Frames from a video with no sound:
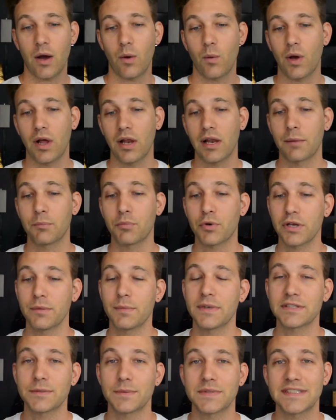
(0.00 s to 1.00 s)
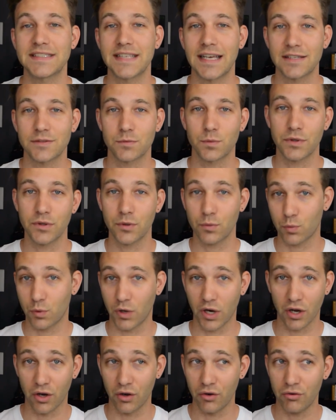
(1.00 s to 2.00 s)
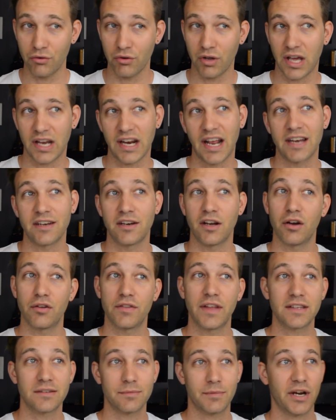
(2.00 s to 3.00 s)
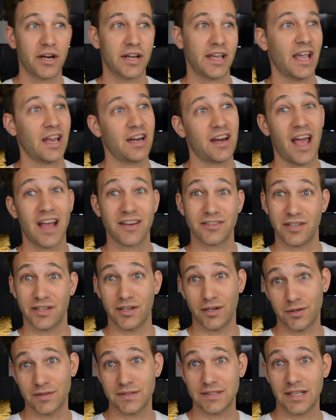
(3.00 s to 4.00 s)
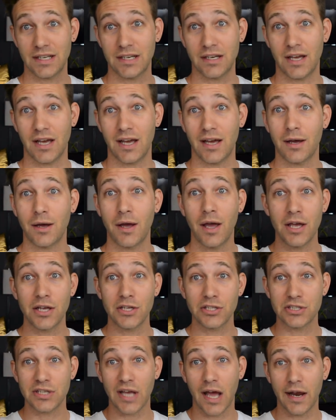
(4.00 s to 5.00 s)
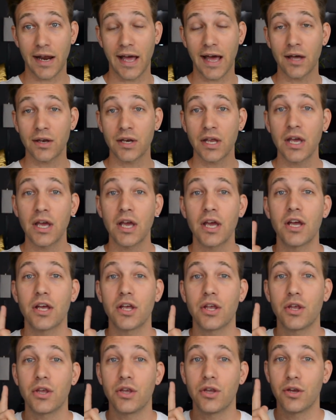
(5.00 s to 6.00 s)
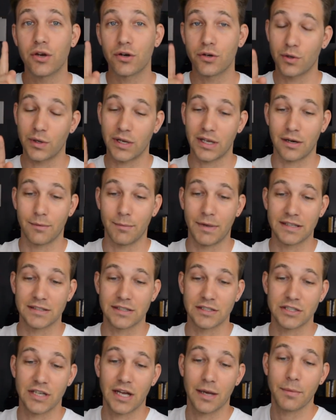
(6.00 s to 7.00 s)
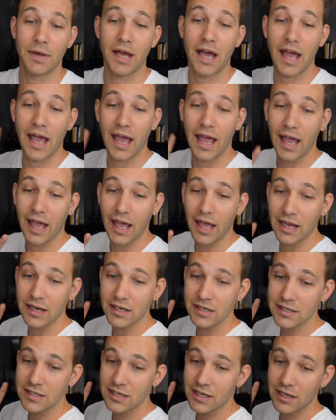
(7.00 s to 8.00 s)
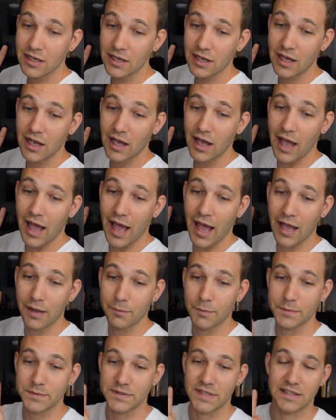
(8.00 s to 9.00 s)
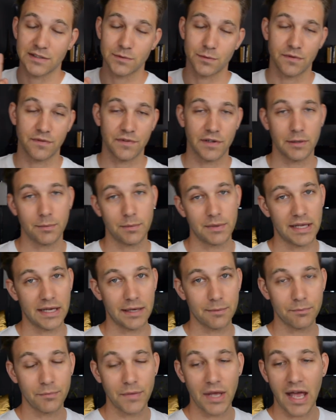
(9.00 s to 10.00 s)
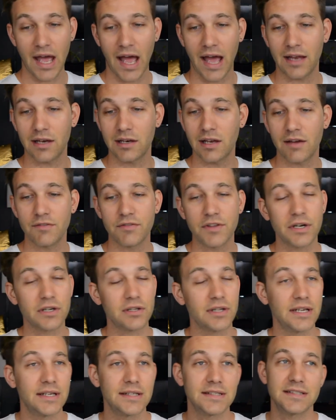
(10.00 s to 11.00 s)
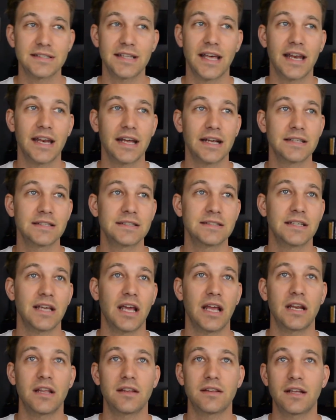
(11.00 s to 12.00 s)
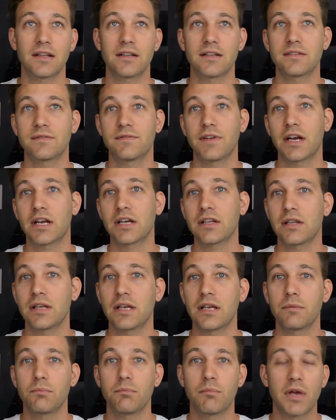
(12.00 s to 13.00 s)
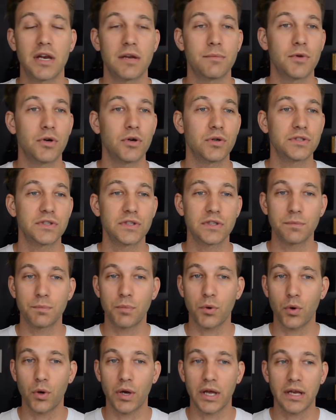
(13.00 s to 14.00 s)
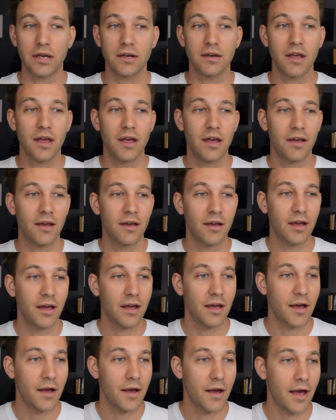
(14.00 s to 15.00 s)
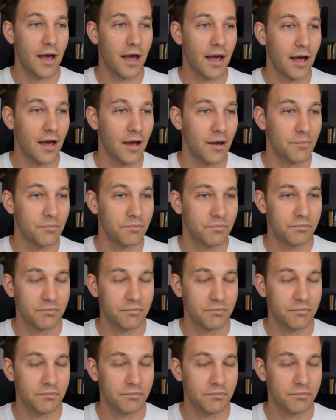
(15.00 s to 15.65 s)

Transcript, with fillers: Well, I'm pretty much obsessed with the row, and I know that's Mary Kate and Ashley Olsen. Uh, shout out. You're doing an amazing job. And I'm obsessed with Phillip Lim. I love their clean aesthetics, anything that's very clean, minimal, to the point. Um,